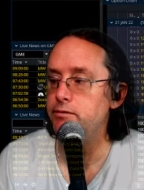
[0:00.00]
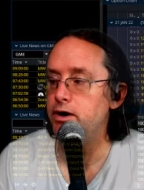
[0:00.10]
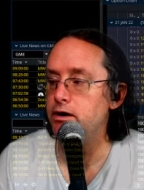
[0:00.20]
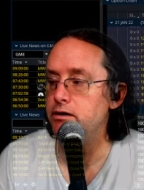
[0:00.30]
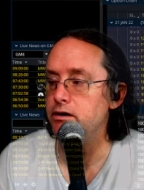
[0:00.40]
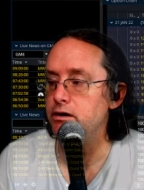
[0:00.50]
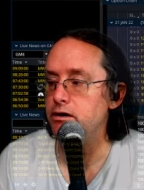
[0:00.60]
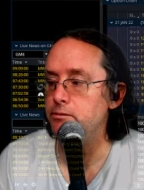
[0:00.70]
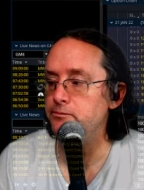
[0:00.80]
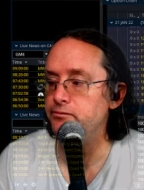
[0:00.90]
but
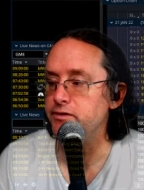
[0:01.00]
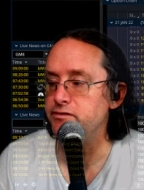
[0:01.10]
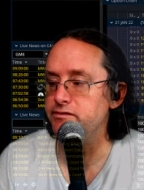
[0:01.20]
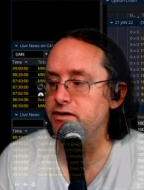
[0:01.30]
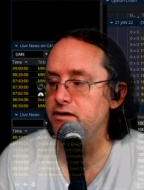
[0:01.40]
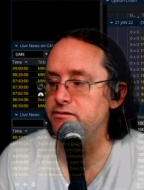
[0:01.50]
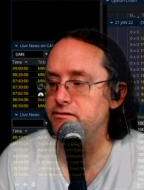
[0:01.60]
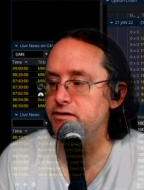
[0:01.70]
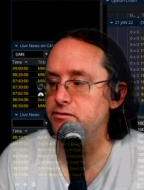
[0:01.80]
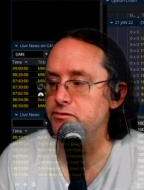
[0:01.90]
in this case,
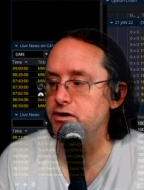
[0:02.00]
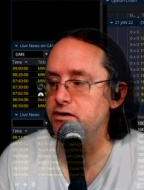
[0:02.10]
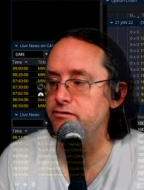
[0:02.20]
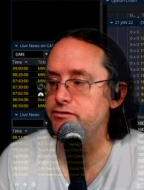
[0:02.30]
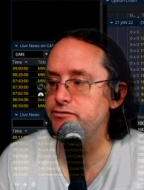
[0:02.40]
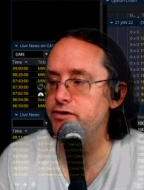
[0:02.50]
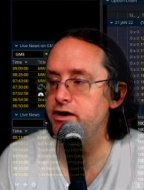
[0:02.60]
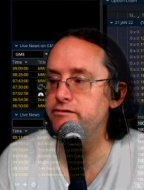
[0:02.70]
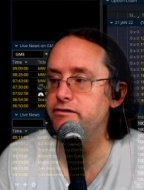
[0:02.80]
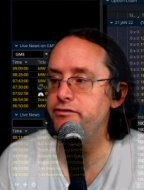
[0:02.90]
it seemed kind of
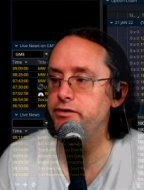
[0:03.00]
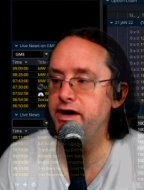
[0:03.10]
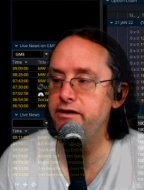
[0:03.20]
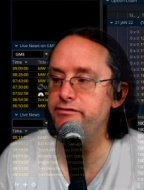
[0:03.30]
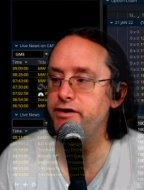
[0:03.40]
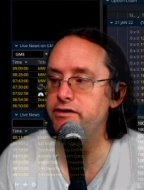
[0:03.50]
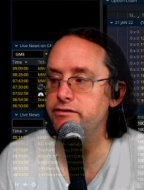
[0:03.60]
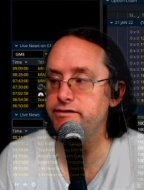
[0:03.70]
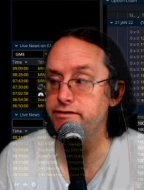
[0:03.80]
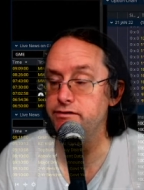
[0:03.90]
strange. And if you can find
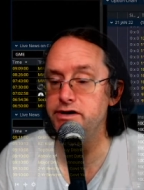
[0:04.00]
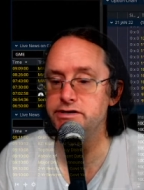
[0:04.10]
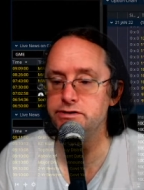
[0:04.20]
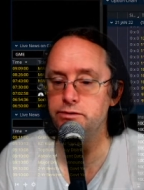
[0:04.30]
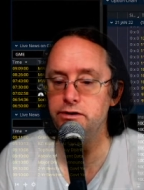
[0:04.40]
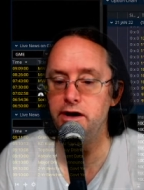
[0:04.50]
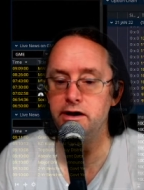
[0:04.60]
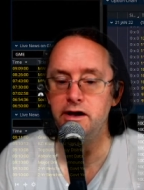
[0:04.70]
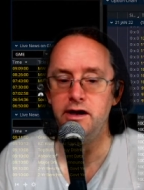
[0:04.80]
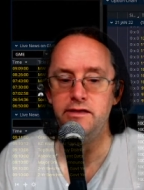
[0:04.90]
those situations where
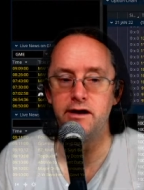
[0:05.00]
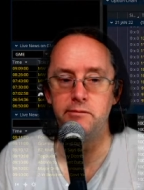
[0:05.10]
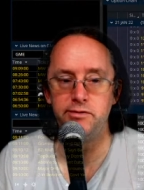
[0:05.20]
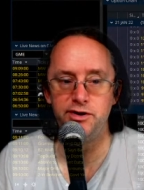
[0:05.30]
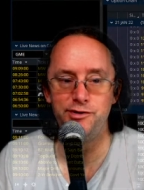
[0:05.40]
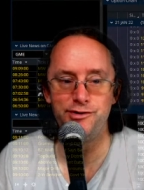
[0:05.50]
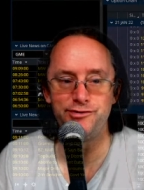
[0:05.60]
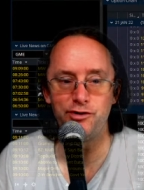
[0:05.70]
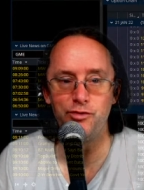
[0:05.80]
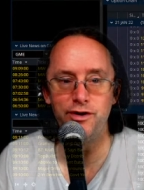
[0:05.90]
like the
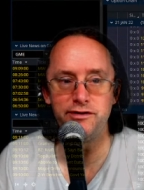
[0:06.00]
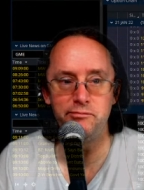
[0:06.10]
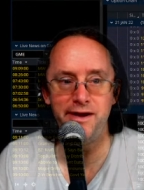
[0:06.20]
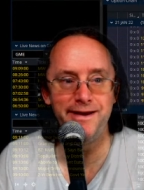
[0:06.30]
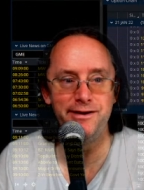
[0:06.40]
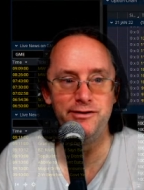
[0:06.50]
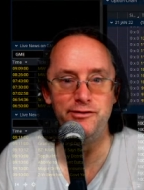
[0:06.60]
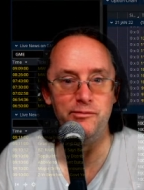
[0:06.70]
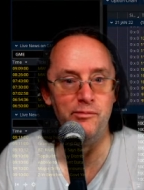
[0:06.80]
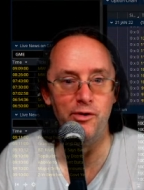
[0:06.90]
computers are willing to pay
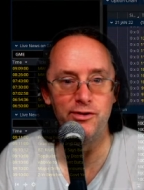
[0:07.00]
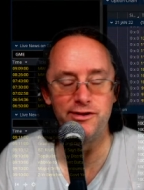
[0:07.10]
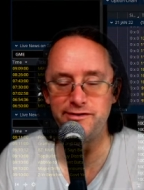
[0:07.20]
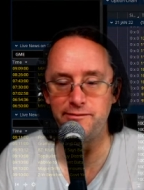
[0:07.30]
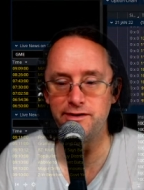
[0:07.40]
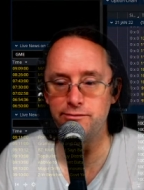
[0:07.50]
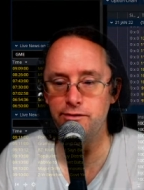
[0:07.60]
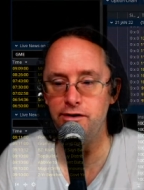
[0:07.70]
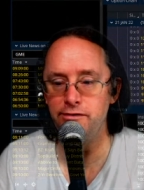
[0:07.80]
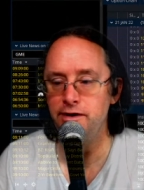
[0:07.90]
you more than something's
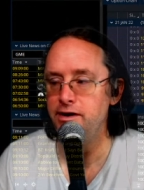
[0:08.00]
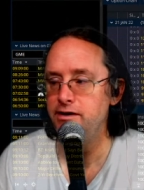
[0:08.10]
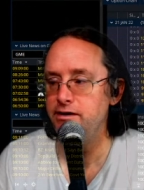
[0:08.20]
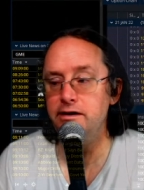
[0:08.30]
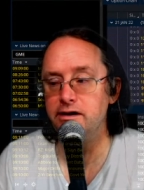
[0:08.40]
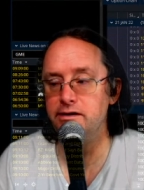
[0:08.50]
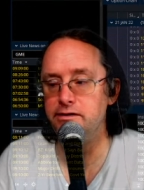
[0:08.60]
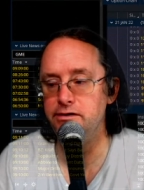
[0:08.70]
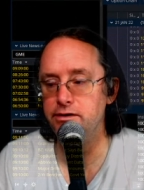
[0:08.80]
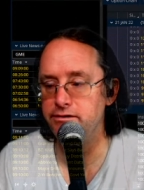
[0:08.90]
worth, you
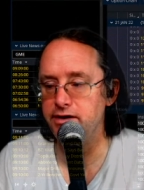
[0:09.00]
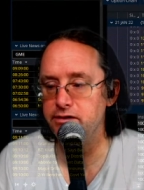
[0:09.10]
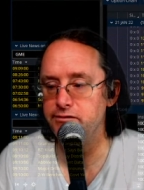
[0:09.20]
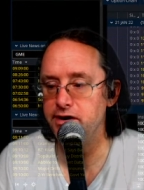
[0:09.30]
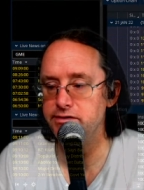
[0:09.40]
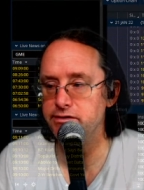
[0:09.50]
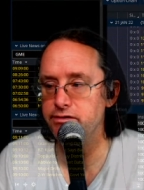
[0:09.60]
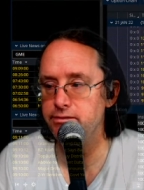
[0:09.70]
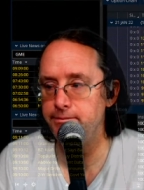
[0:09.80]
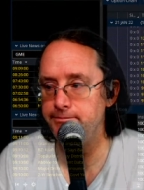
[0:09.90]
can take advantage of
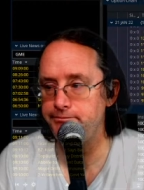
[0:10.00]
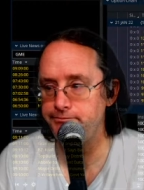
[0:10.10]
them.